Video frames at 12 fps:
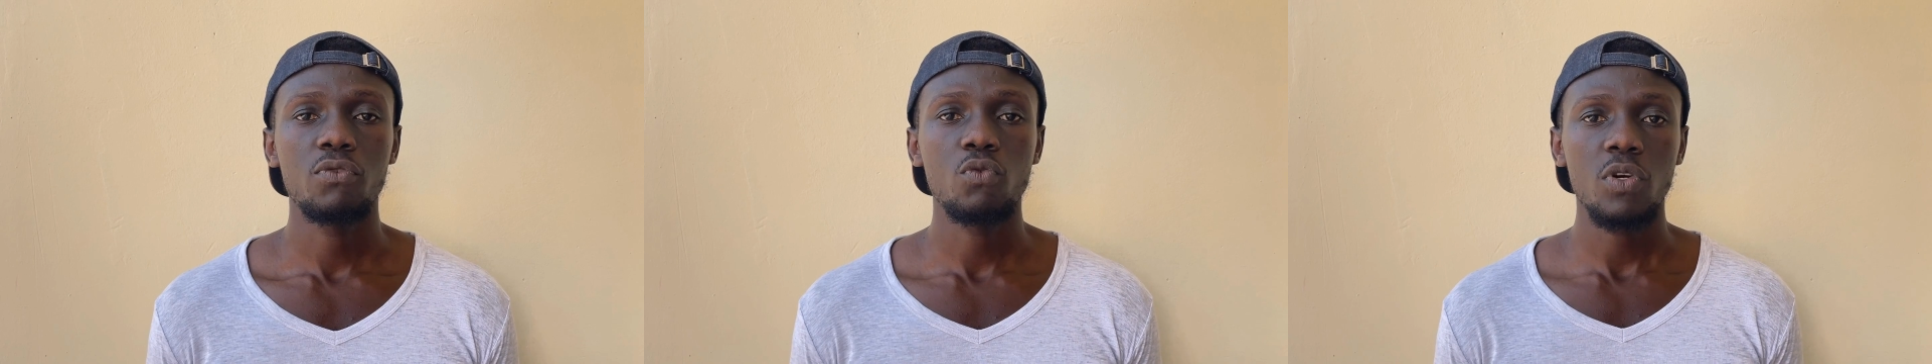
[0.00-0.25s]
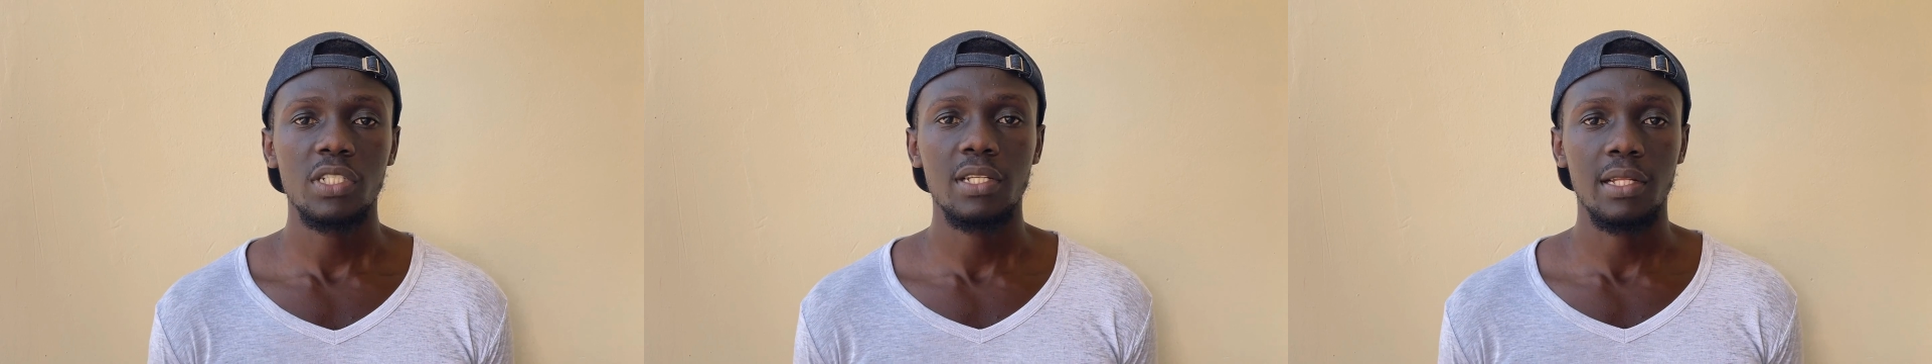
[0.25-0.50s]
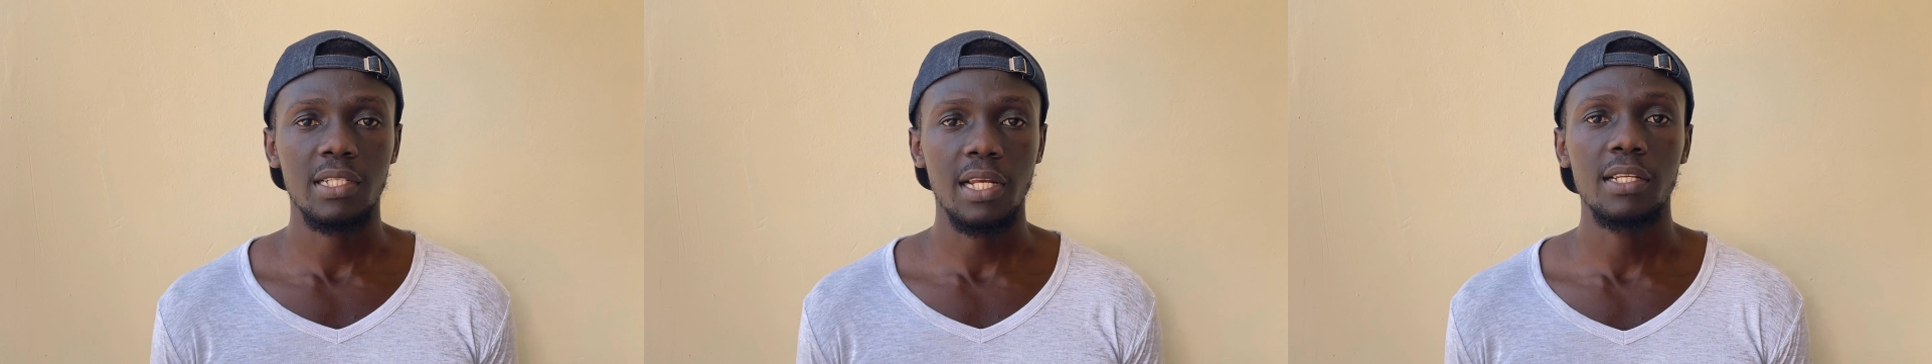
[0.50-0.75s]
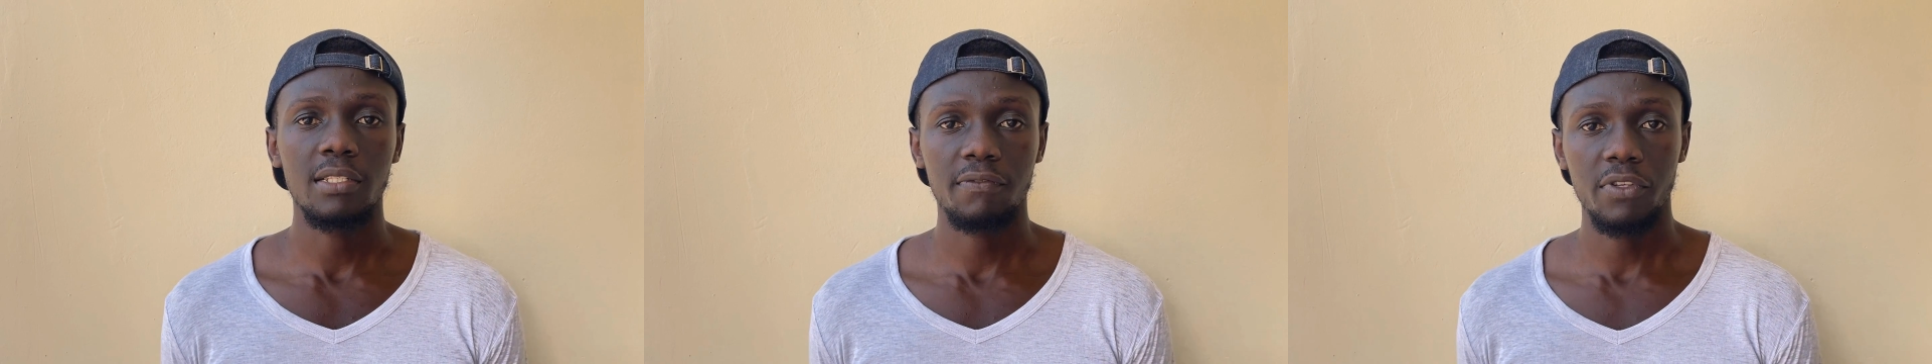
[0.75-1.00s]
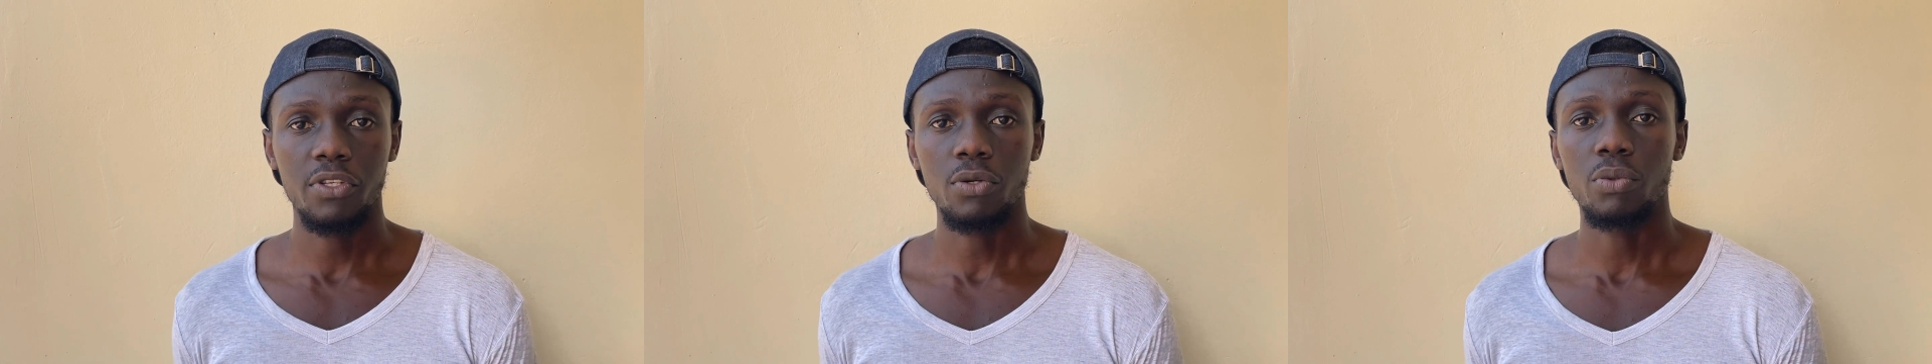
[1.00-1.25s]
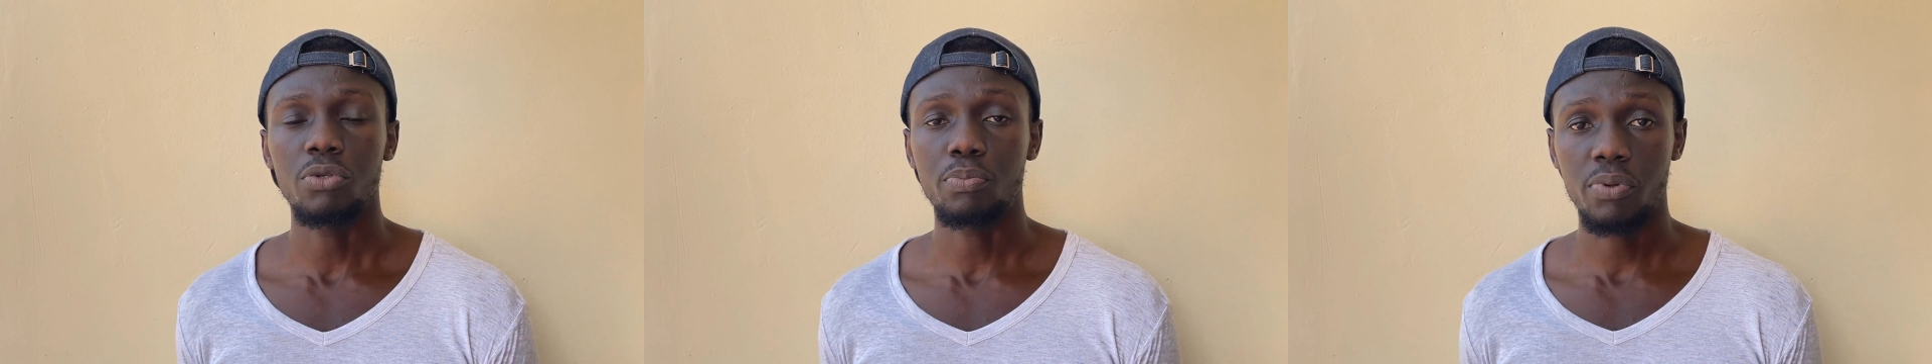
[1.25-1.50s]
you watch the challenge video, you
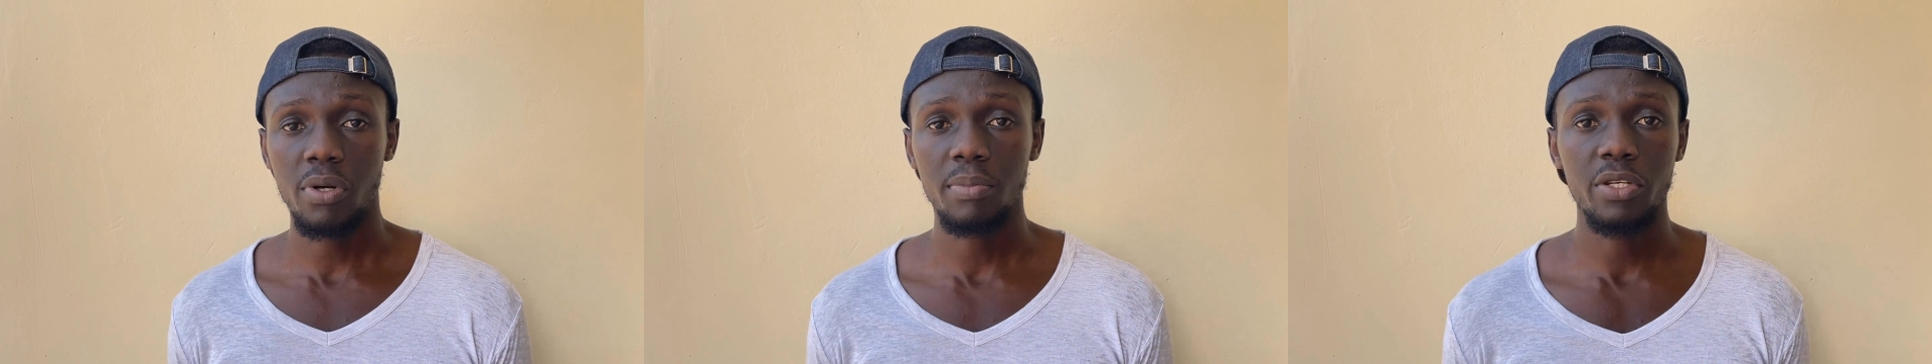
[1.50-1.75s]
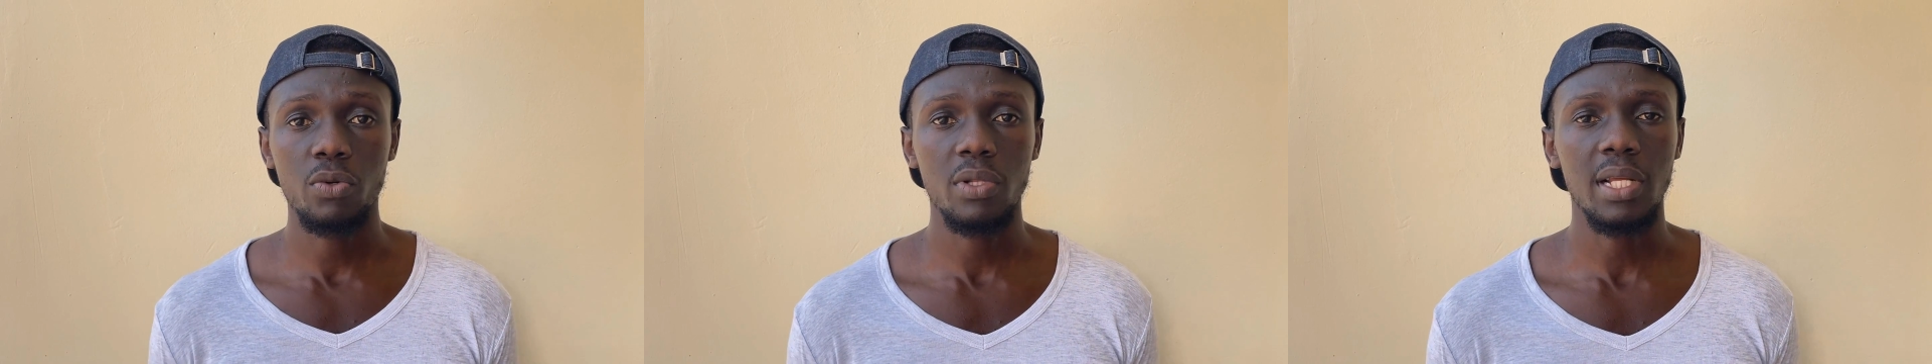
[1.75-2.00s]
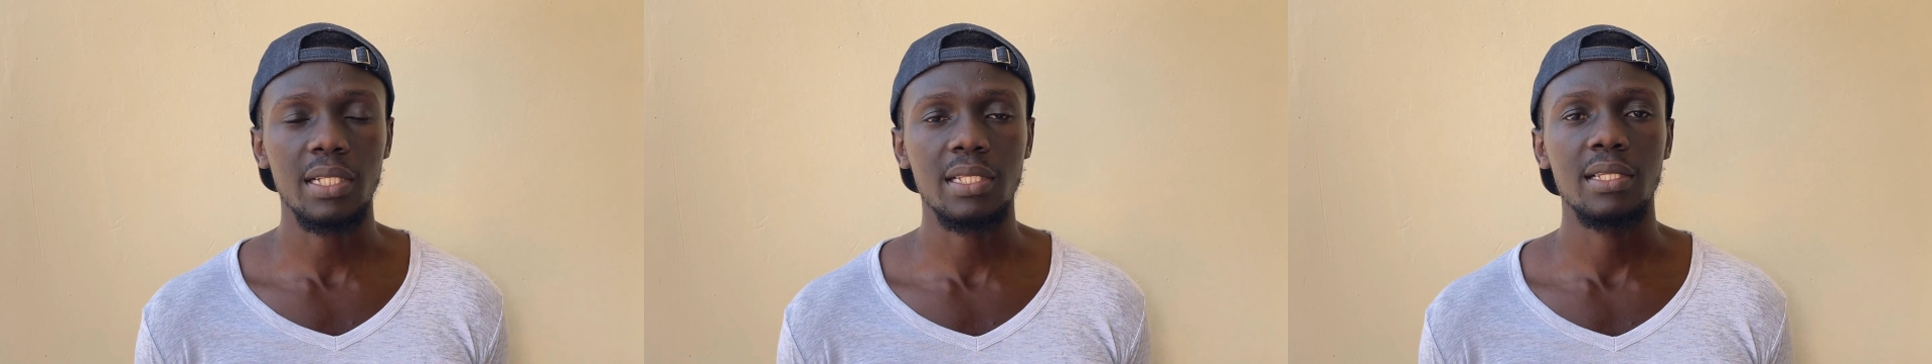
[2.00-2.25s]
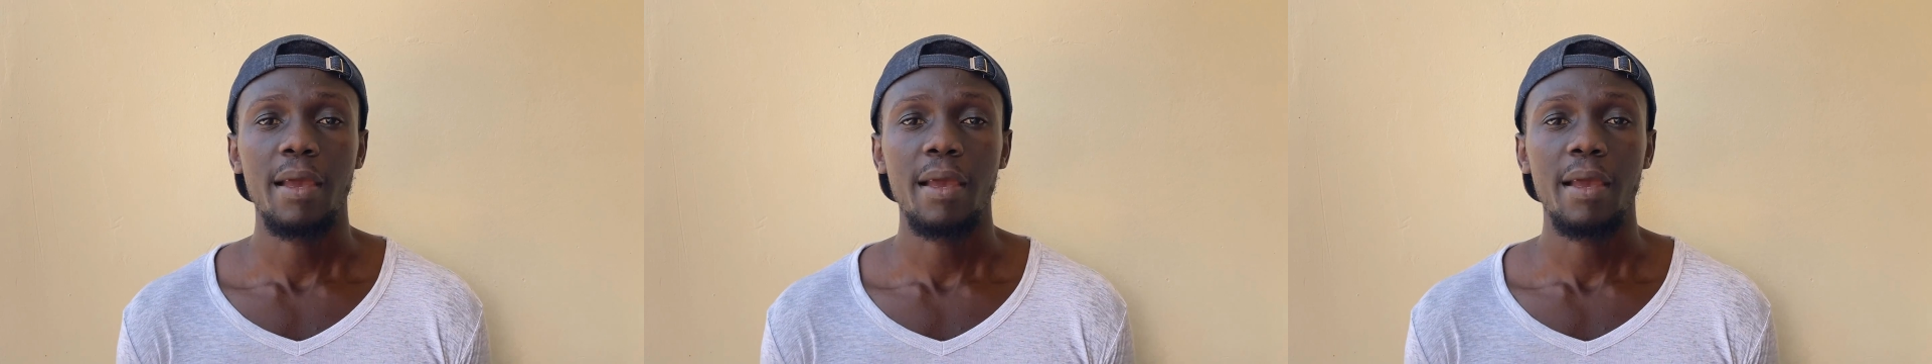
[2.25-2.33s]
probably know that